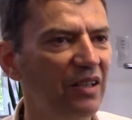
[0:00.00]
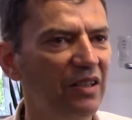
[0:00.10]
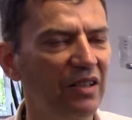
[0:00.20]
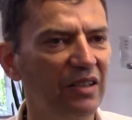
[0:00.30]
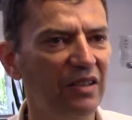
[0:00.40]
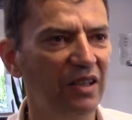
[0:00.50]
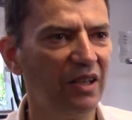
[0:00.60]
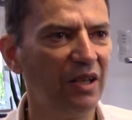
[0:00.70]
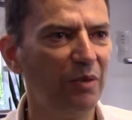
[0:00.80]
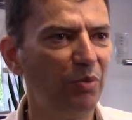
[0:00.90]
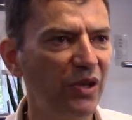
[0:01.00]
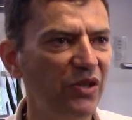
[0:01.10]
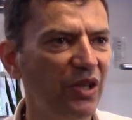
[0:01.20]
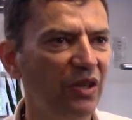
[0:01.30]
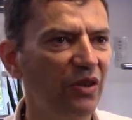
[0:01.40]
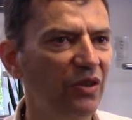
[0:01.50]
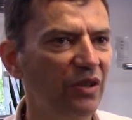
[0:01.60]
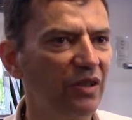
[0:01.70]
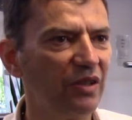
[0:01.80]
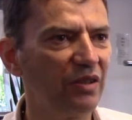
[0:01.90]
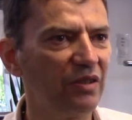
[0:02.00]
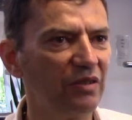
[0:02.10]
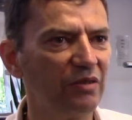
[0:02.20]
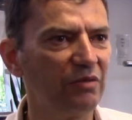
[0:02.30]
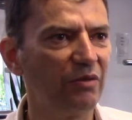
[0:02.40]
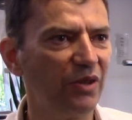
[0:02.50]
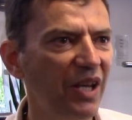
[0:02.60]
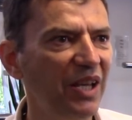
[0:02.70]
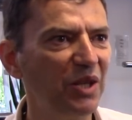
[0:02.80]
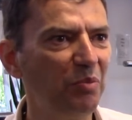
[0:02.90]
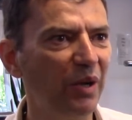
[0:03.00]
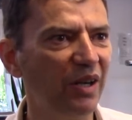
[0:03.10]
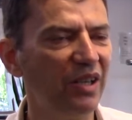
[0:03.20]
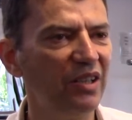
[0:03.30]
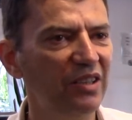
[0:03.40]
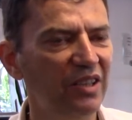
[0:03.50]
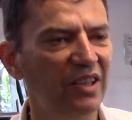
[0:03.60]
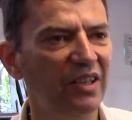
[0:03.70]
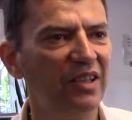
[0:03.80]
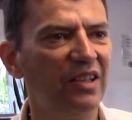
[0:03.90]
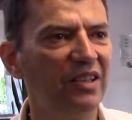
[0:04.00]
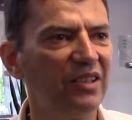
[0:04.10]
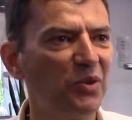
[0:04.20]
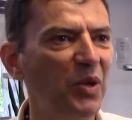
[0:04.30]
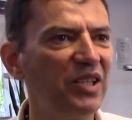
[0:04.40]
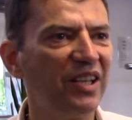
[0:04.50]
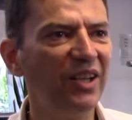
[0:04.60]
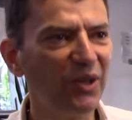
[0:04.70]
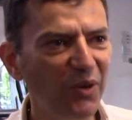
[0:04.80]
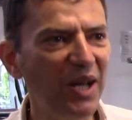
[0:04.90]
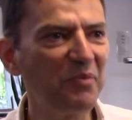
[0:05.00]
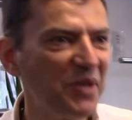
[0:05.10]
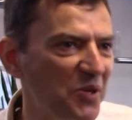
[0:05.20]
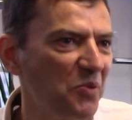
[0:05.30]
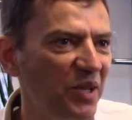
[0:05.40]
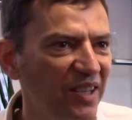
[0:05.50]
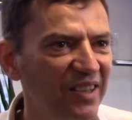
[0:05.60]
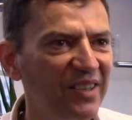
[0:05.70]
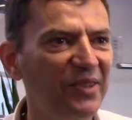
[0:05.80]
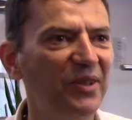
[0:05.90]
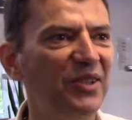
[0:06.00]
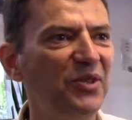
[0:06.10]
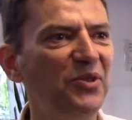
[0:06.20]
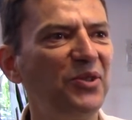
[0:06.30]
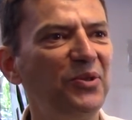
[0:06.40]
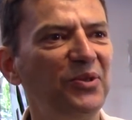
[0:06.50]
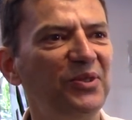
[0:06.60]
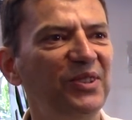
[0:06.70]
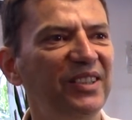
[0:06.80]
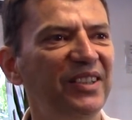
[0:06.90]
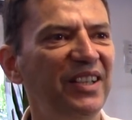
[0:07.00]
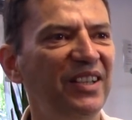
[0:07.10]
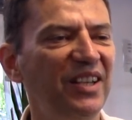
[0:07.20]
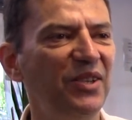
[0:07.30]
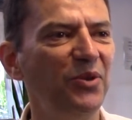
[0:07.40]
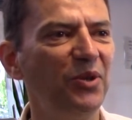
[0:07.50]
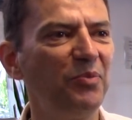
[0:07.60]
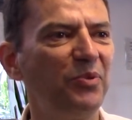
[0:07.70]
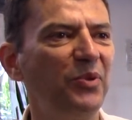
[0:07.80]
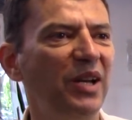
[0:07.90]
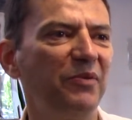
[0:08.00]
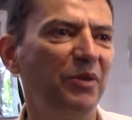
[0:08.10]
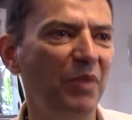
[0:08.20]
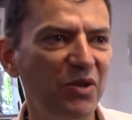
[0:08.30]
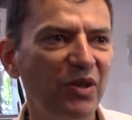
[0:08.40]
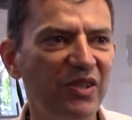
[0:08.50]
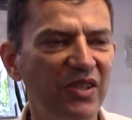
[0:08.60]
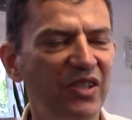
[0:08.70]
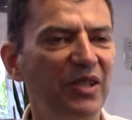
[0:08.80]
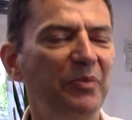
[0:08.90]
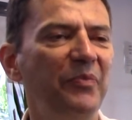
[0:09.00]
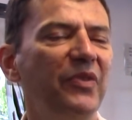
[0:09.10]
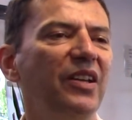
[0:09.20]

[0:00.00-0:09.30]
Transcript: uh, pressing the, the naked bar uh, 20 kilograms as we are used to uh, in, in, Europe. We have the metric system